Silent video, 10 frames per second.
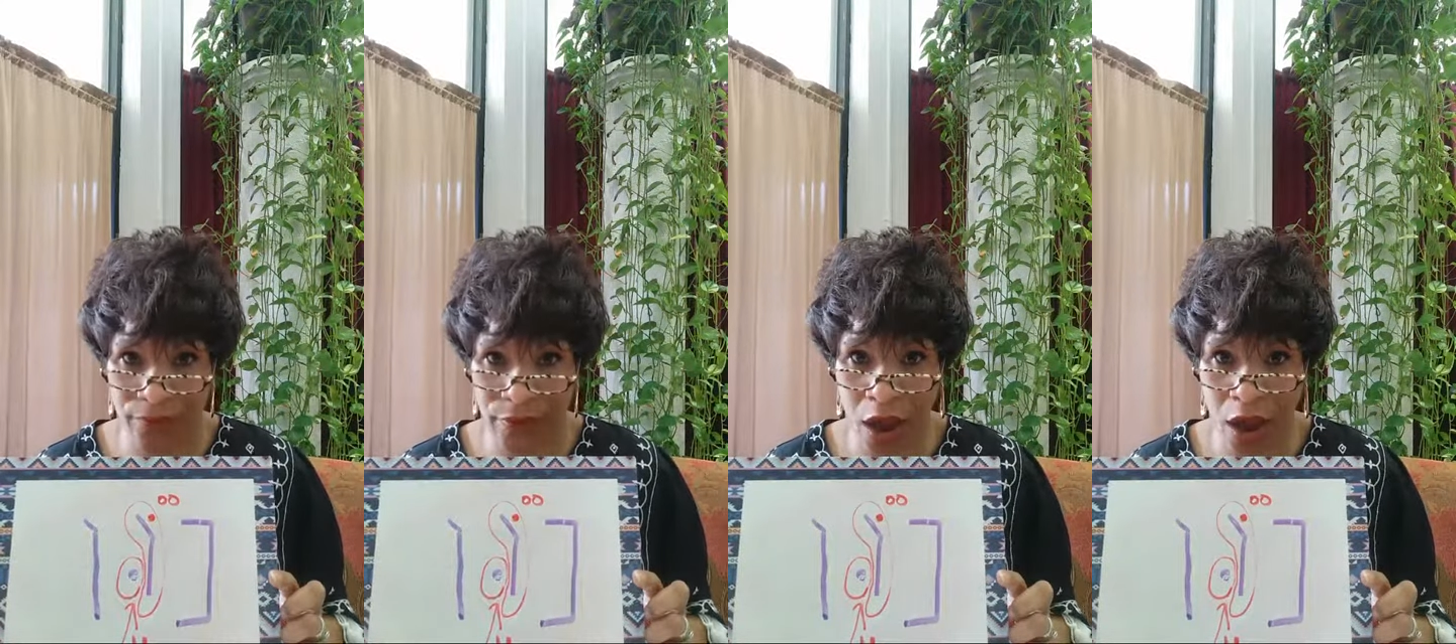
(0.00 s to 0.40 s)

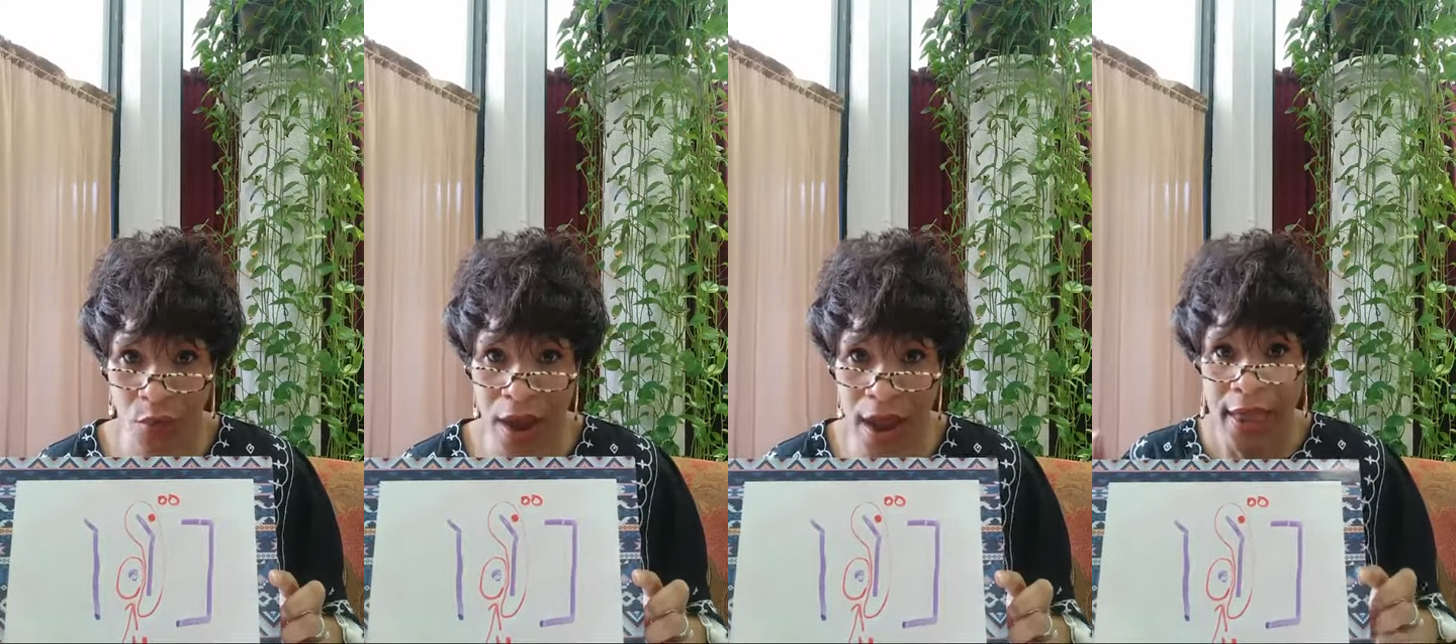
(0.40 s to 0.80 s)
all
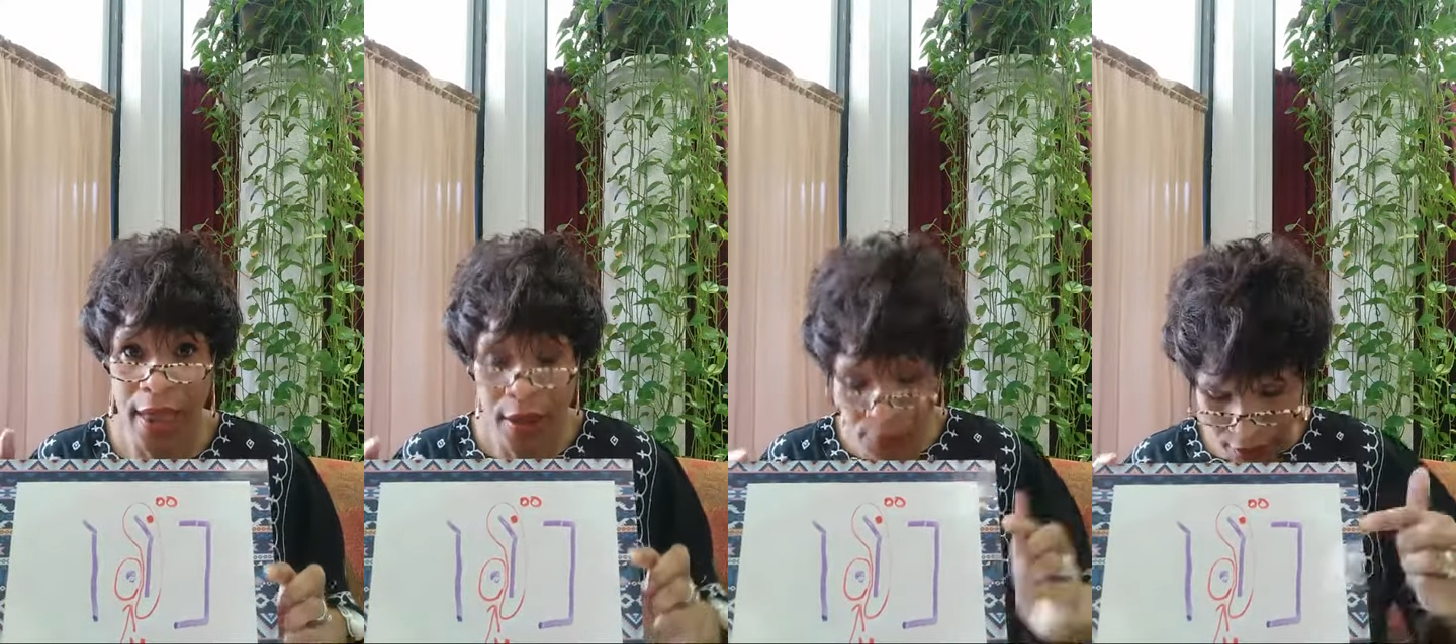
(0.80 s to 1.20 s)
right,
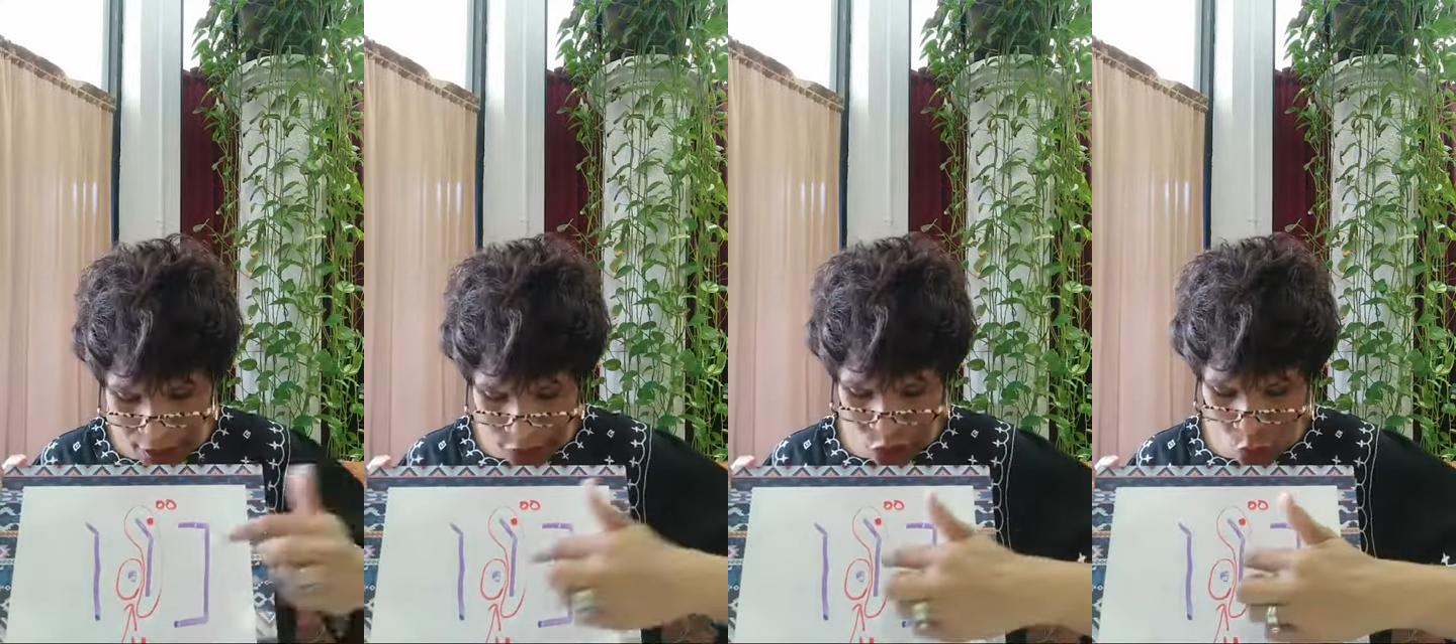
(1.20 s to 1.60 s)

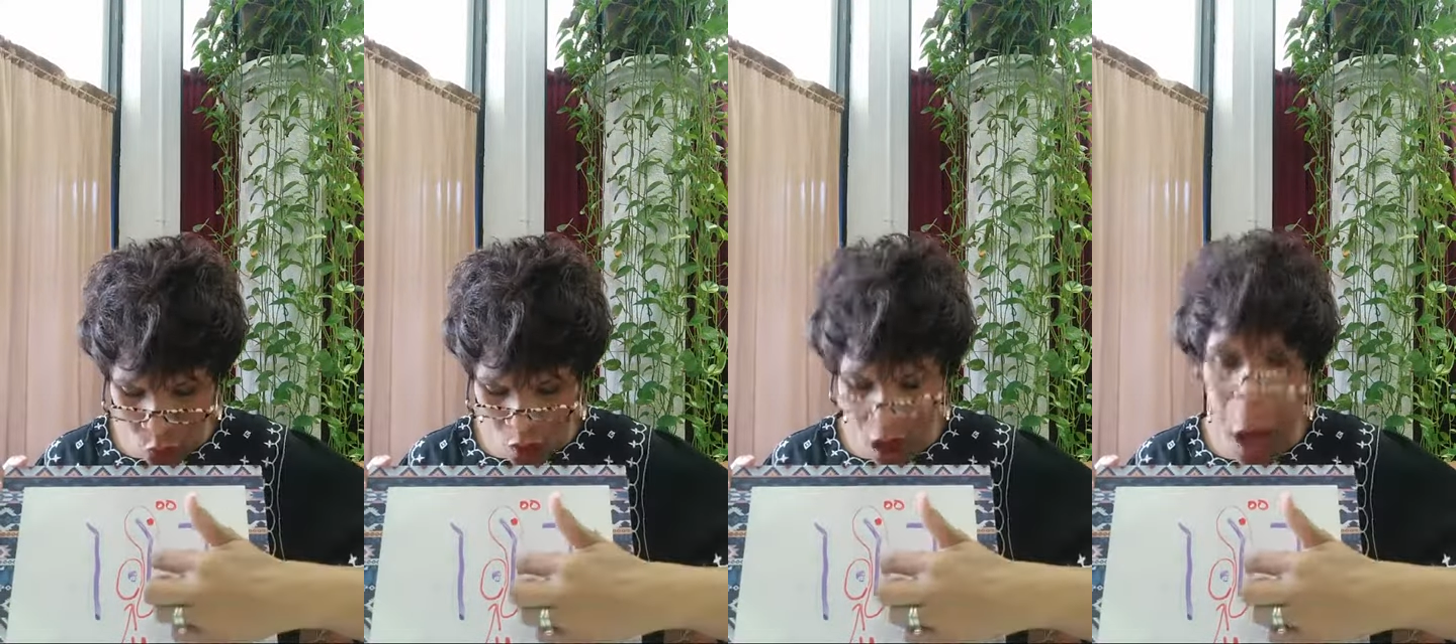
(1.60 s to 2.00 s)
because the
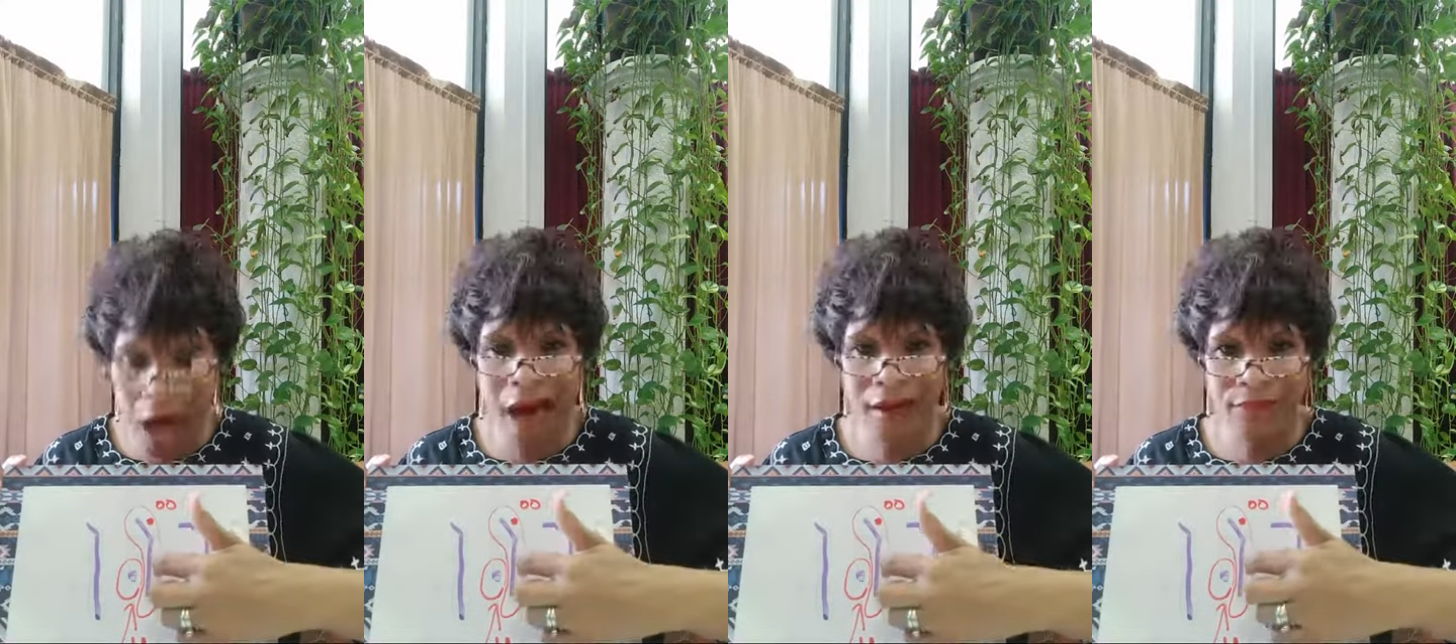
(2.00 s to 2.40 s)

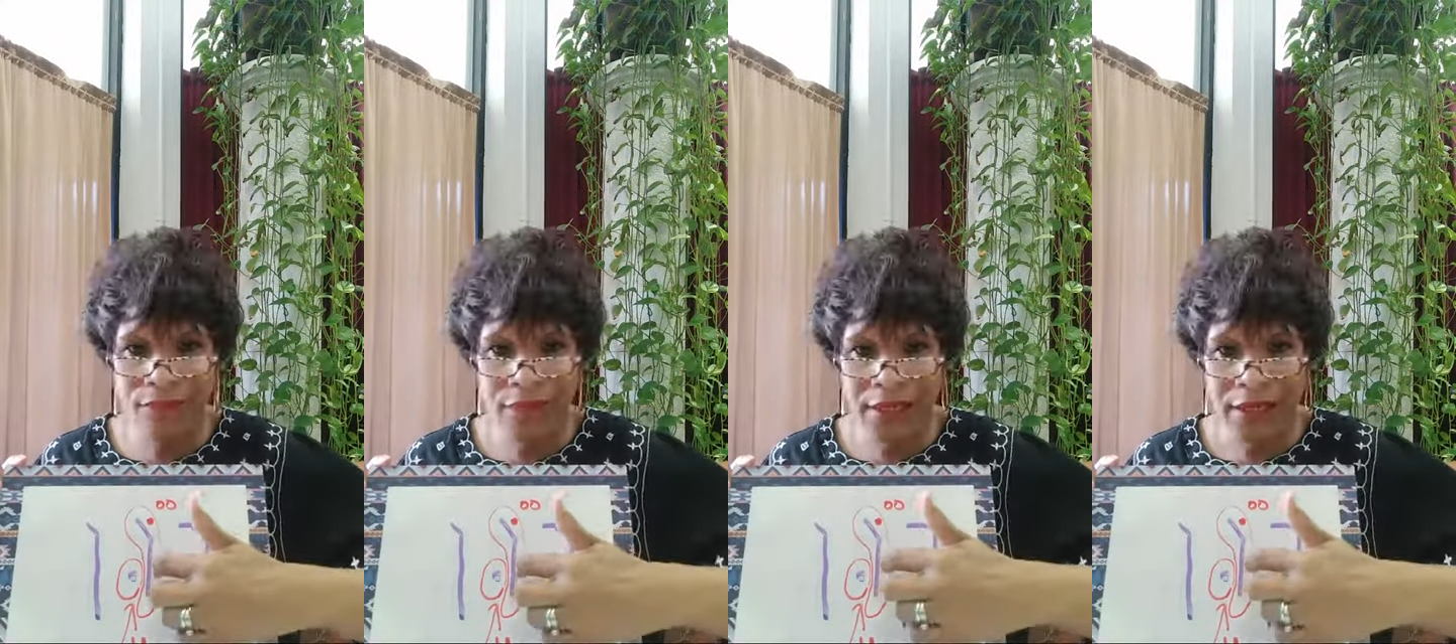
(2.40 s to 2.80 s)
wah
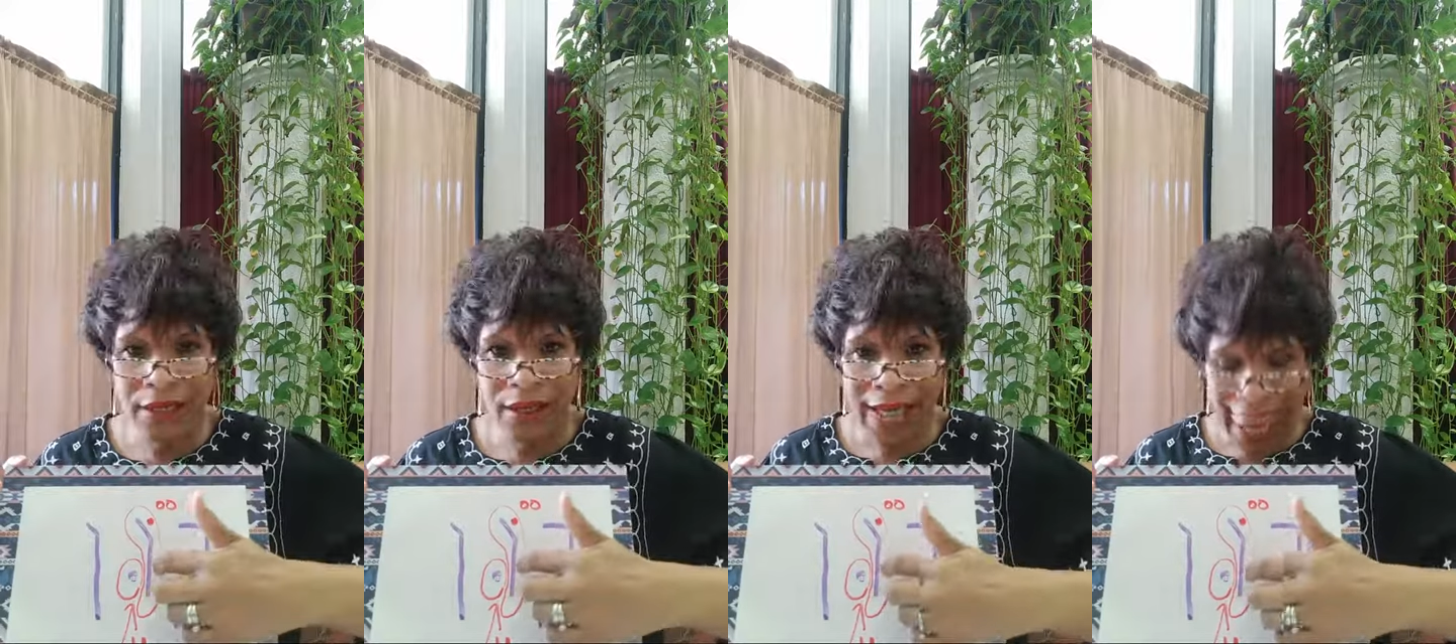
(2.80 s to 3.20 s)

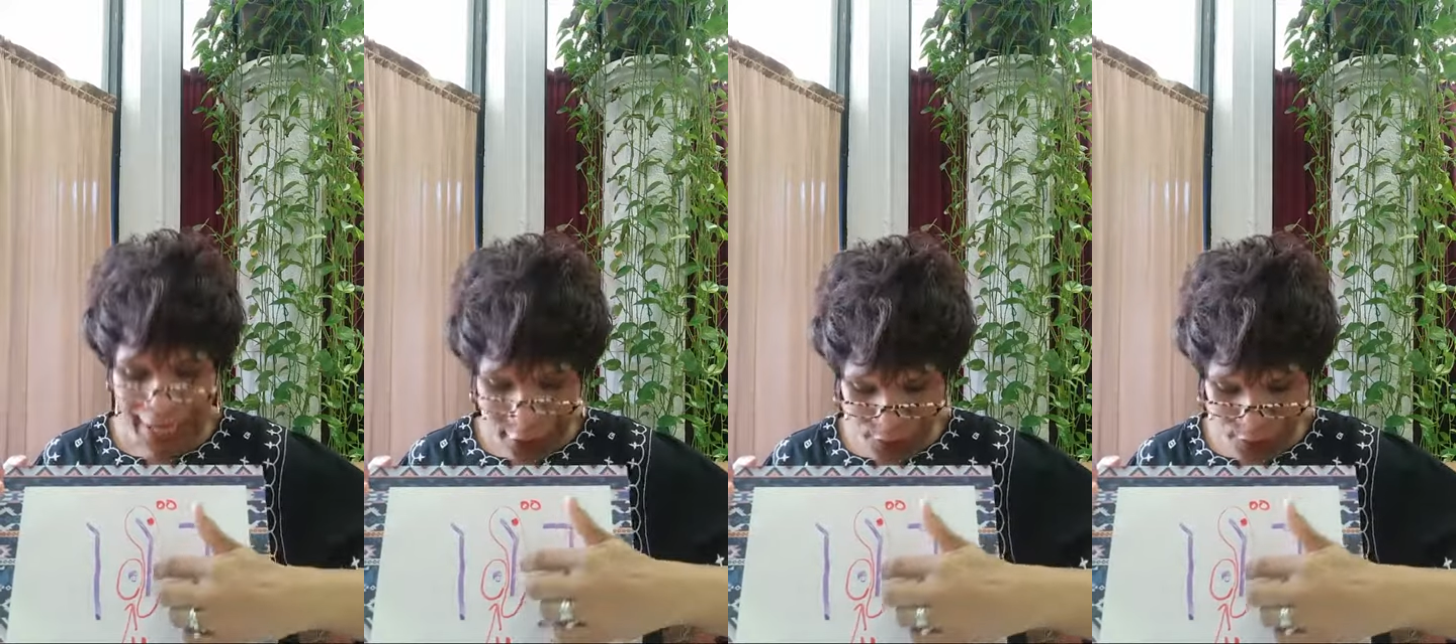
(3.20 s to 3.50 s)
is